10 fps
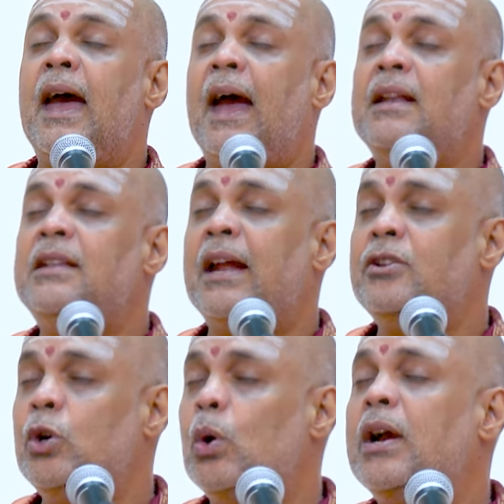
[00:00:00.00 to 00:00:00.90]
And
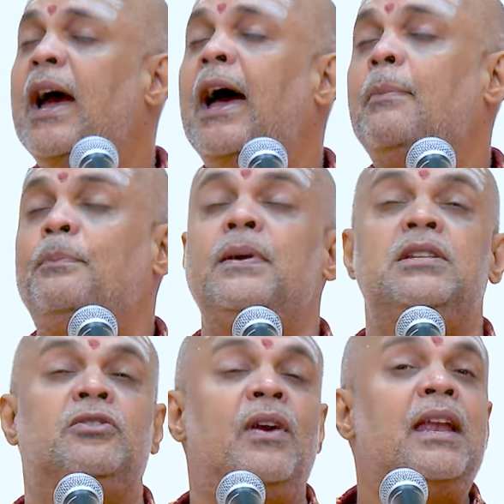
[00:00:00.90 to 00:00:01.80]
that yoga
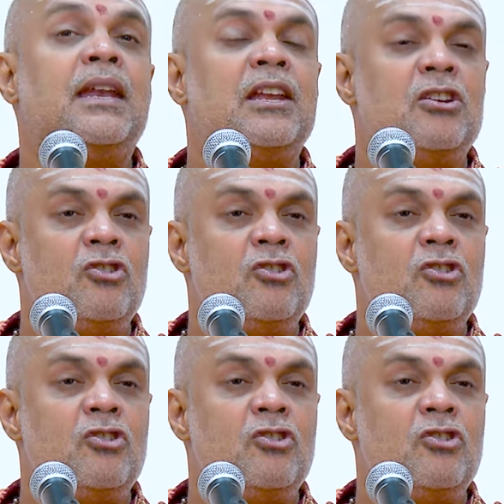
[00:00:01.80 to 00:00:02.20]
happens when?